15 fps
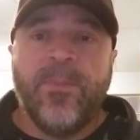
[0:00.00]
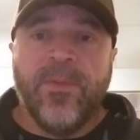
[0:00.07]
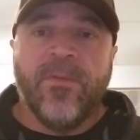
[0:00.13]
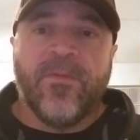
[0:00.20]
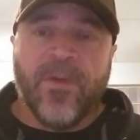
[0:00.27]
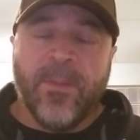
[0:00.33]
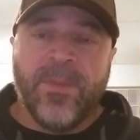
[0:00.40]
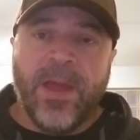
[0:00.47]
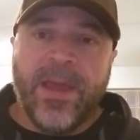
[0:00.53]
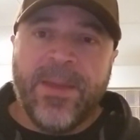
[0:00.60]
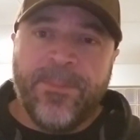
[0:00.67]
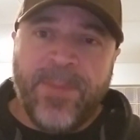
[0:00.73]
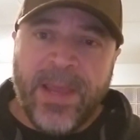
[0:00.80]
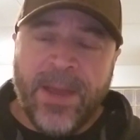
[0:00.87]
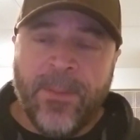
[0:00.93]
from
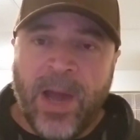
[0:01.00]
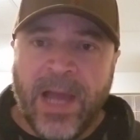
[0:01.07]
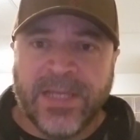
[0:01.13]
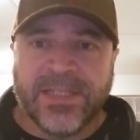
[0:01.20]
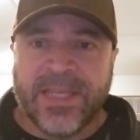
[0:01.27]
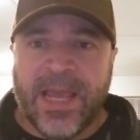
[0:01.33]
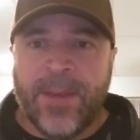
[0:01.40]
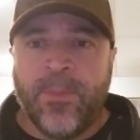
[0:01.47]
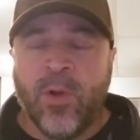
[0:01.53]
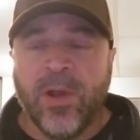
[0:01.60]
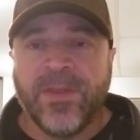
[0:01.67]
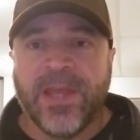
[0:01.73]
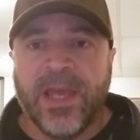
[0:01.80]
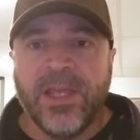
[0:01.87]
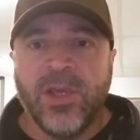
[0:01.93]
a BMI
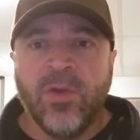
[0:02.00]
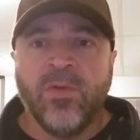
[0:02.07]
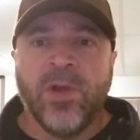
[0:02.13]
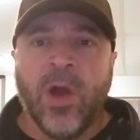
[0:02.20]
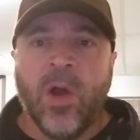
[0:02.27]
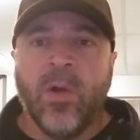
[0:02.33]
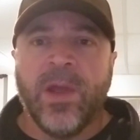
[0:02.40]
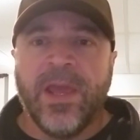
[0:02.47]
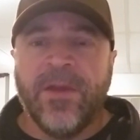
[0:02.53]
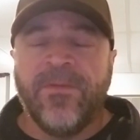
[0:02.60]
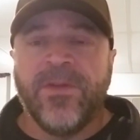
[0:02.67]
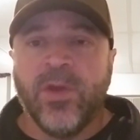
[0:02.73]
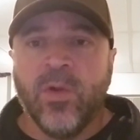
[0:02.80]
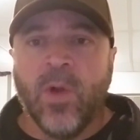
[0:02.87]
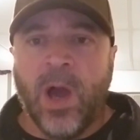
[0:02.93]
standpoint that you know if
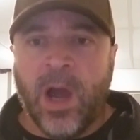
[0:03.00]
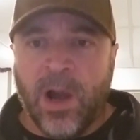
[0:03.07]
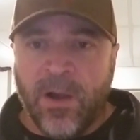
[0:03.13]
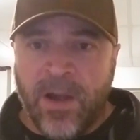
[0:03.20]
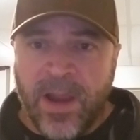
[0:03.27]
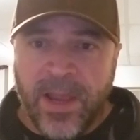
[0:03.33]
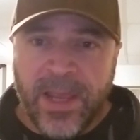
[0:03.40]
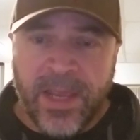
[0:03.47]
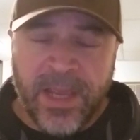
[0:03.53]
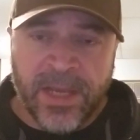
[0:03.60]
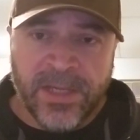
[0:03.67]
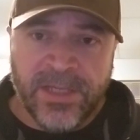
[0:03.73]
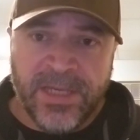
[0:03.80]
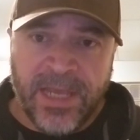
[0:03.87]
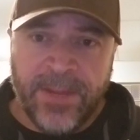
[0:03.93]
you are
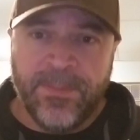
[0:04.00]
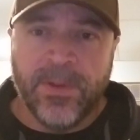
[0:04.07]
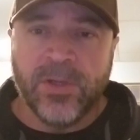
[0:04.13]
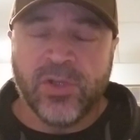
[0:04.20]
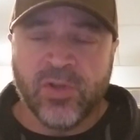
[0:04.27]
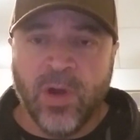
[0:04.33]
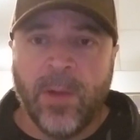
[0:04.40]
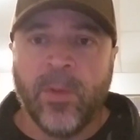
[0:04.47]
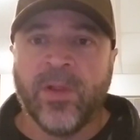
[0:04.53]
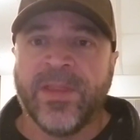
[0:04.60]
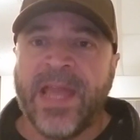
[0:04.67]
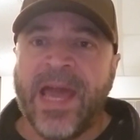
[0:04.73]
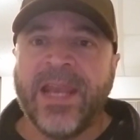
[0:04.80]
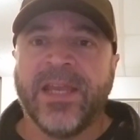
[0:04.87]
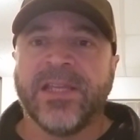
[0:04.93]
in deep trouble. And
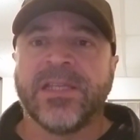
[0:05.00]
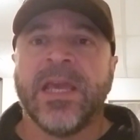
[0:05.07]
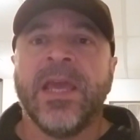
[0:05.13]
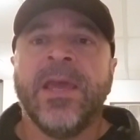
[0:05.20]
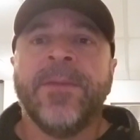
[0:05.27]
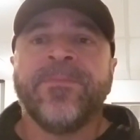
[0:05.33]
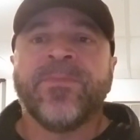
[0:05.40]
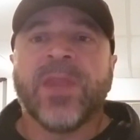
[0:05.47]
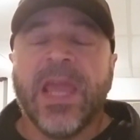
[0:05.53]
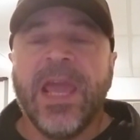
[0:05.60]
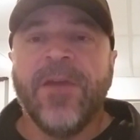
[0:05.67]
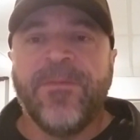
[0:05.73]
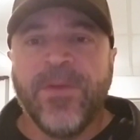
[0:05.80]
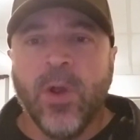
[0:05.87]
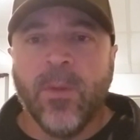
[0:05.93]
that is
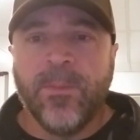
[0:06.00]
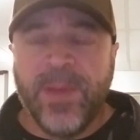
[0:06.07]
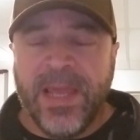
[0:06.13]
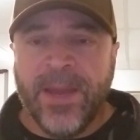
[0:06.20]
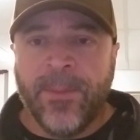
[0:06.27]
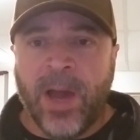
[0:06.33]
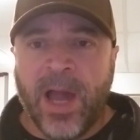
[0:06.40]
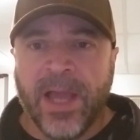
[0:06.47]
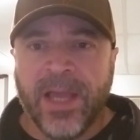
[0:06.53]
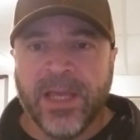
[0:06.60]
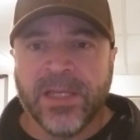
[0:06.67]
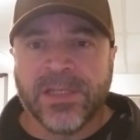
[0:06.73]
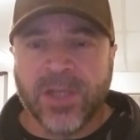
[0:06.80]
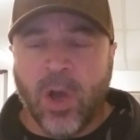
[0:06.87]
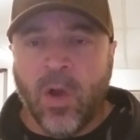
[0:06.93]
if your BMI
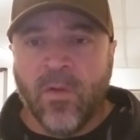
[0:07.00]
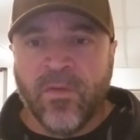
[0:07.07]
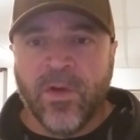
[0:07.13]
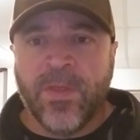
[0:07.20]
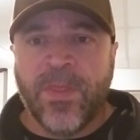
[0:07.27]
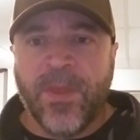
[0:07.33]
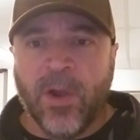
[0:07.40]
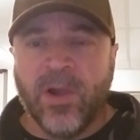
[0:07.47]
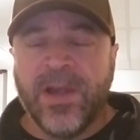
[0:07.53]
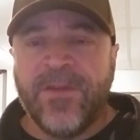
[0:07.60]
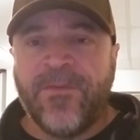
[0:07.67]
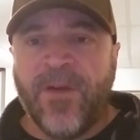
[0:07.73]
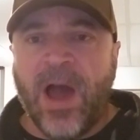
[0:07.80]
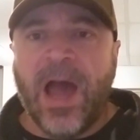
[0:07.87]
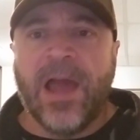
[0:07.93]
is over
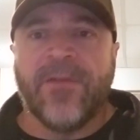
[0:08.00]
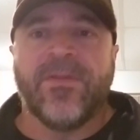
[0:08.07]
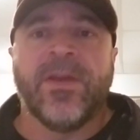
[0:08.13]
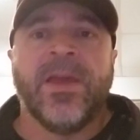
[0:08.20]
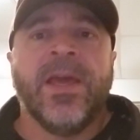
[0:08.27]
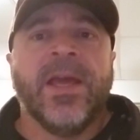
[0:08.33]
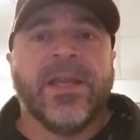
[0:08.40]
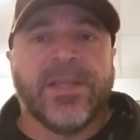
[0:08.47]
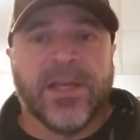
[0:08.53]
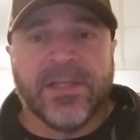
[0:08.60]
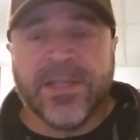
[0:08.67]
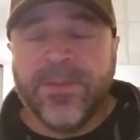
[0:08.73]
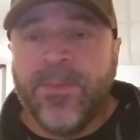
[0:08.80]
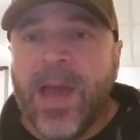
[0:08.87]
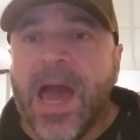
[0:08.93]
35.
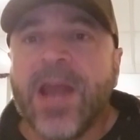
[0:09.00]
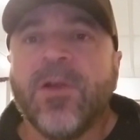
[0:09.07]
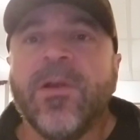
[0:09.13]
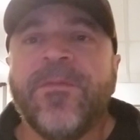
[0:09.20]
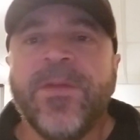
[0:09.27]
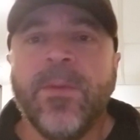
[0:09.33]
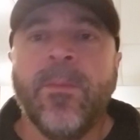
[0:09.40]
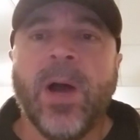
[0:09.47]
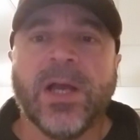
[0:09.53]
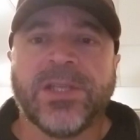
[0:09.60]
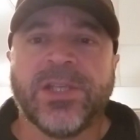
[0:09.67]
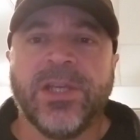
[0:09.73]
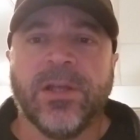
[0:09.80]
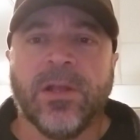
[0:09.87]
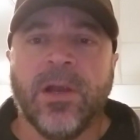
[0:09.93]
Doesn't matter if you're
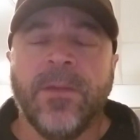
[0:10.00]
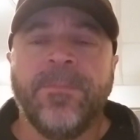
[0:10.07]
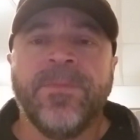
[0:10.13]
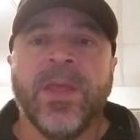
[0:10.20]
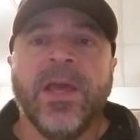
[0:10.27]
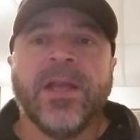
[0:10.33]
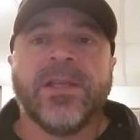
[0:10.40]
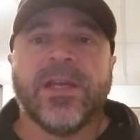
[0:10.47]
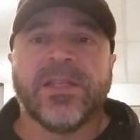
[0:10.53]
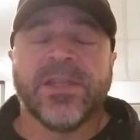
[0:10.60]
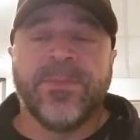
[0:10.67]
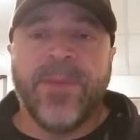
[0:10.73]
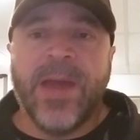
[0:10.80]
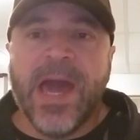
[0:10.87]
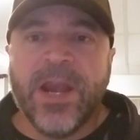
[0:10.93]
muscular,
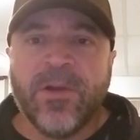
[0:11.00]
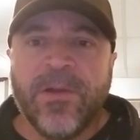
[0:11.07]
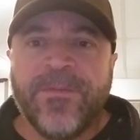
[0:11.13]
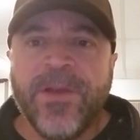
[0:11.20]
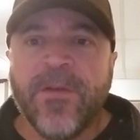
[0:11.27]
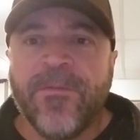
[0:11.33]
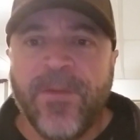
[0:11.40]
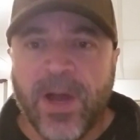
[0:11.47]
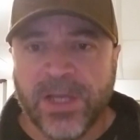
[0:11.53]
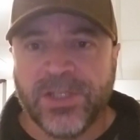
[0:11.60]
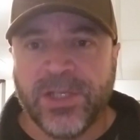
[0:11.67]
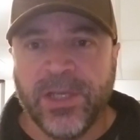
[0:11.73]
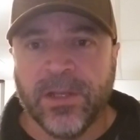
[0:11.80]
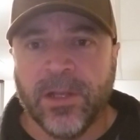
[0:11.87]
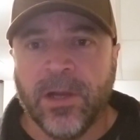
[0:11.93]
doesn't matter if you're
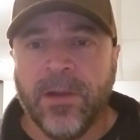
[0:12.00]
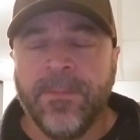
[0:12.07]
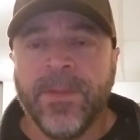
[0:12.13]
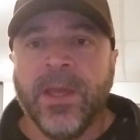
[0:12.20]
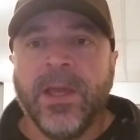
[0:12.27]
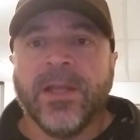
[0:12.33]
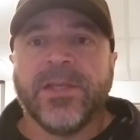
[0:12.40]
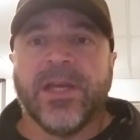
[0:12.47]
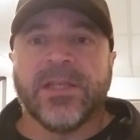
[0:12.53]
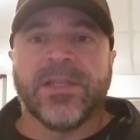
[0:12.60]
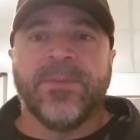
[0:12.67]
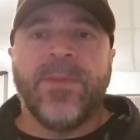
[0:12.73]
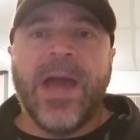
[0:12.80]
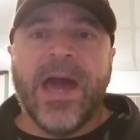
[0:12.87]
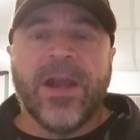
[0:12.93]
fuscular,
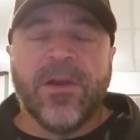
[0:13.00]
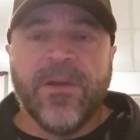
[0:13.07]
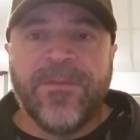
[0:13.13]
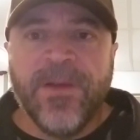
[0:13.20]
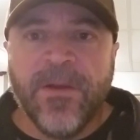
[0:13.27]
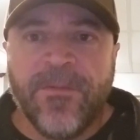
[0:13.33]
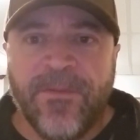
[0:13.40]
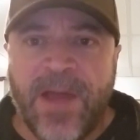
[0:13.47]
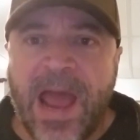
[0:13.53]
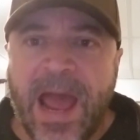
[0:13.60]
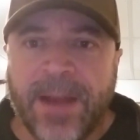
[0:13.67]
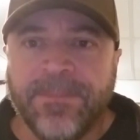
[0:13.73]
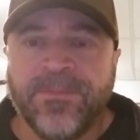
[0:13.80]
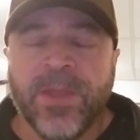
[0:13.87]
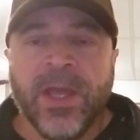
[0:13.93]
doesn't matter if you're
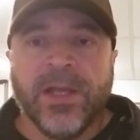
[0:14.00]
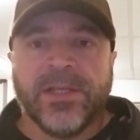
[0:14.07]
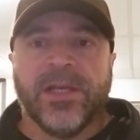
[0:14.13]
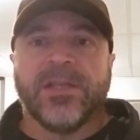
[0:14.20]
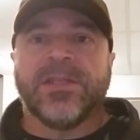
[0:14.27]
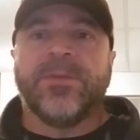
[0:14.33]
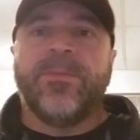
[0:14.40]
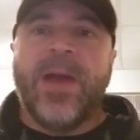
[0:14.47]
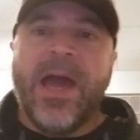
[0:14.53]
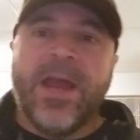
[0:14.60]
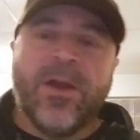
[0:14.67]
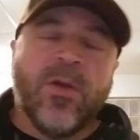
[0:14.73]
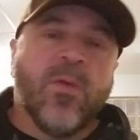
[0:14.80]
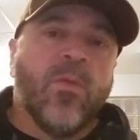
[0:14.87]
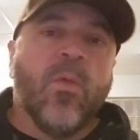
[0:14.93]
fat, doesn't
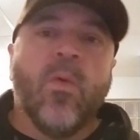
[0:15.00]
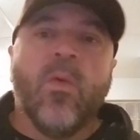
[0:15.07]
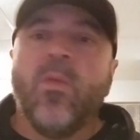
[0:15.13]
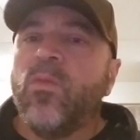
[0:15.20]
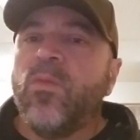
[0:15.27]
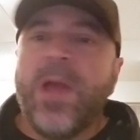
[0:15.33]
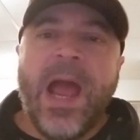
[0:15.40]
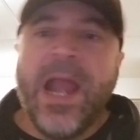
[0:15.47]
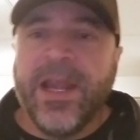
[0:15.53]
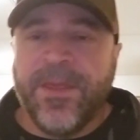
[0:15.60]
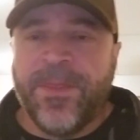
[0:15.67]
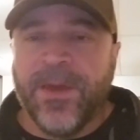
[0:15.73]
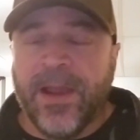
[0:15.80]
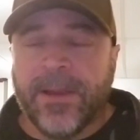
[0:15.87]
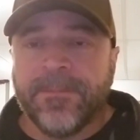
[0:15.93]
matter
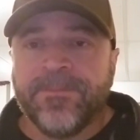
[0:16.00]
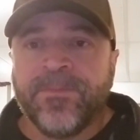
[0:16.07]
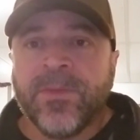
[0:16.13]
anything.